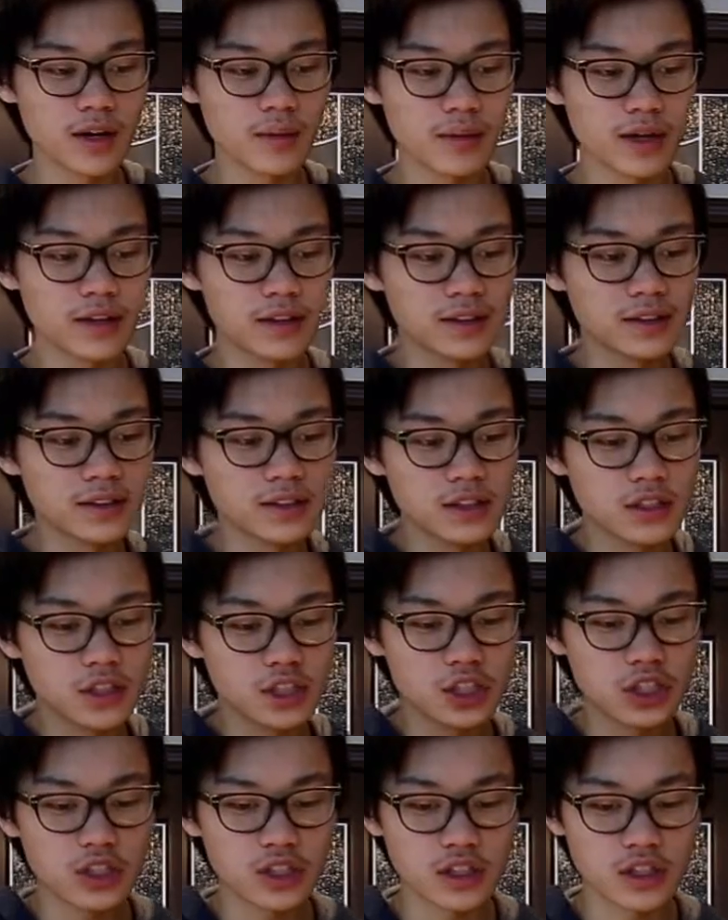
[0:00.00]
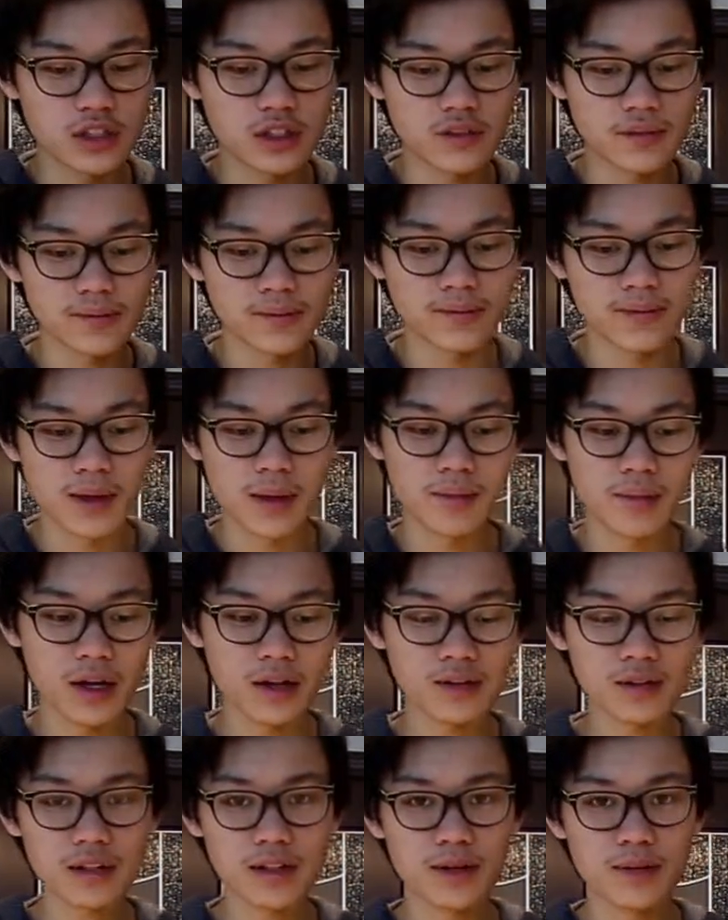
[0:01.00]
cranberries, sugar,
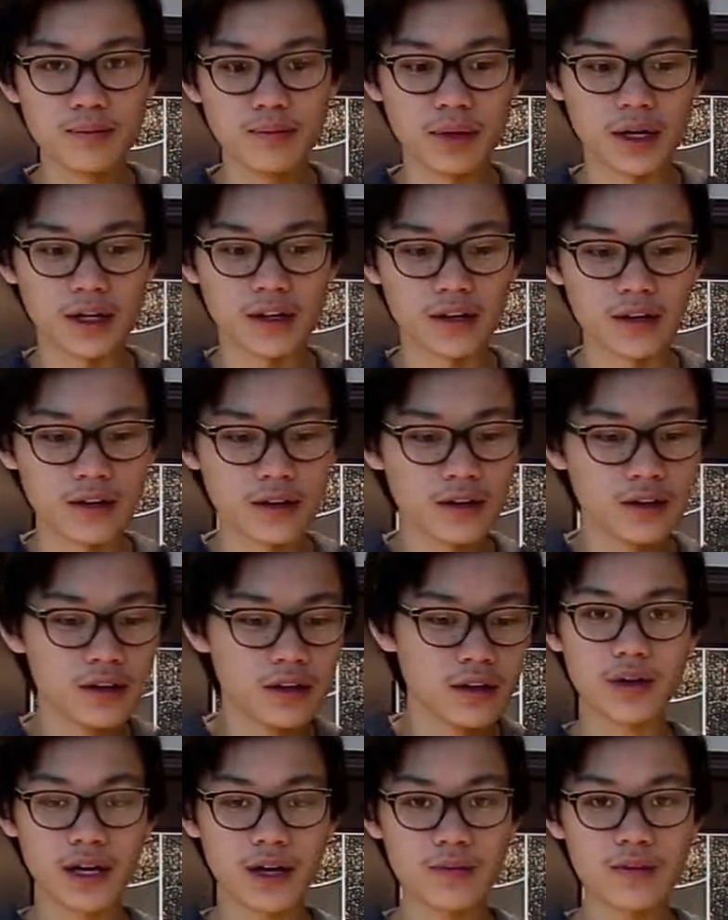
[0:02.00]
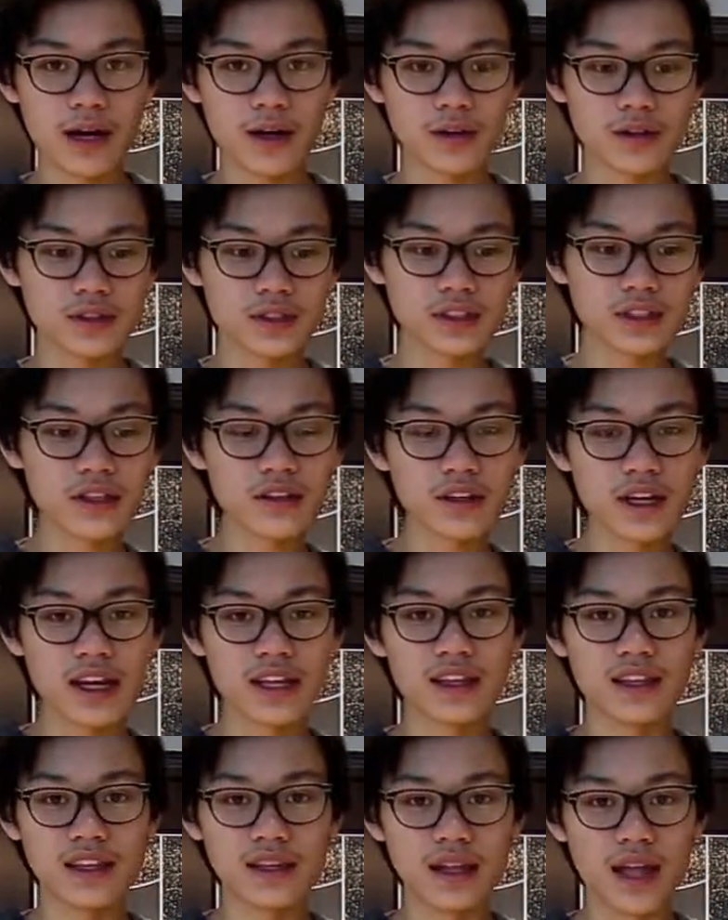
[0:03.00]
milk, butter, baking powder, salt,
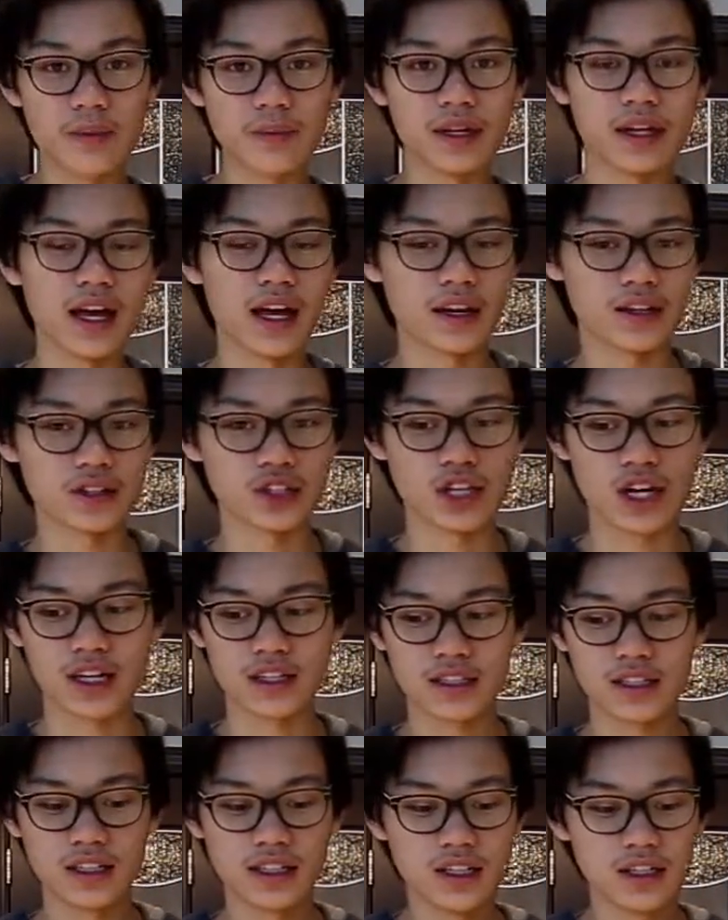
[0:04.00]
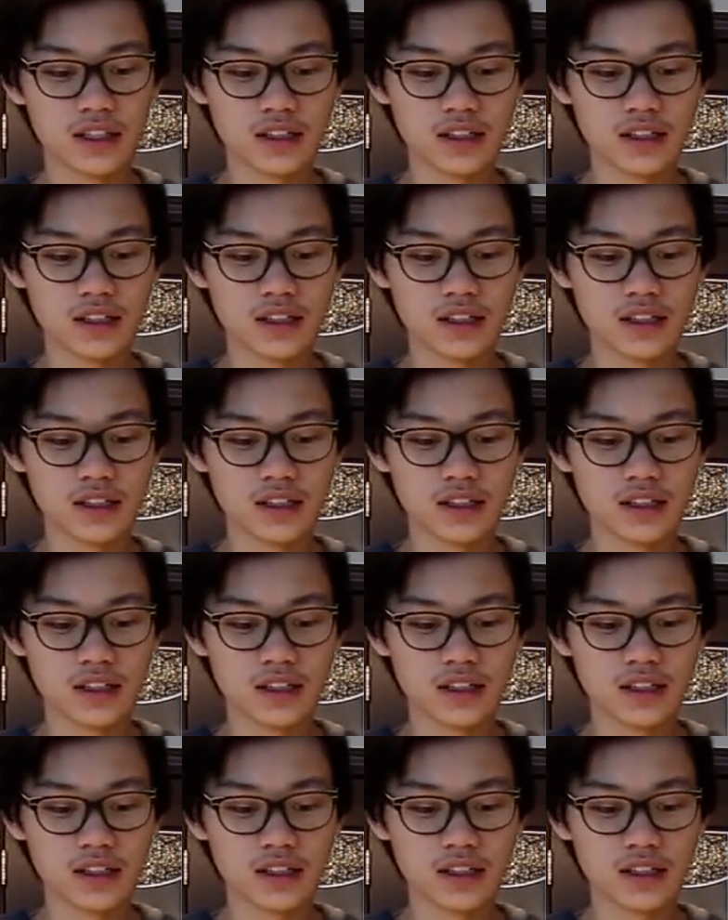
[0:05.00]
and lemon extract.